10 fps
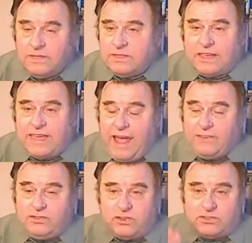The
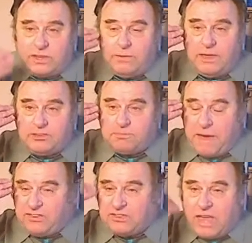caste system is
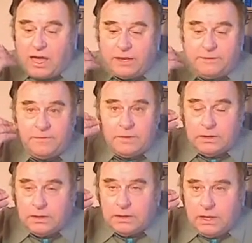based on,
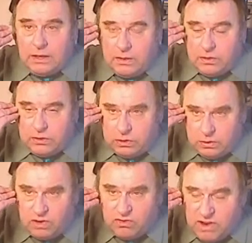
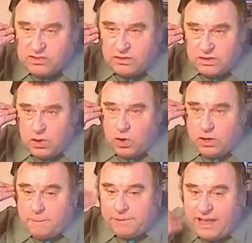originally, your
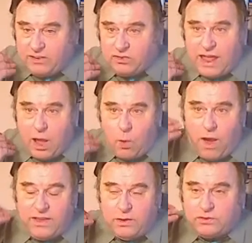complexion, how
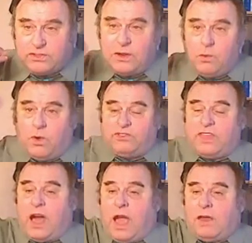white your skin was.
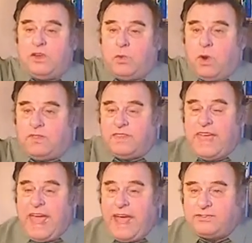The higher you were in the
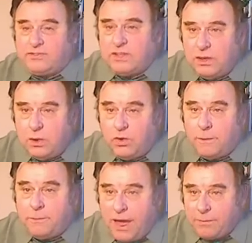caste, you were
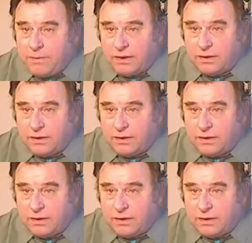a Brahmin.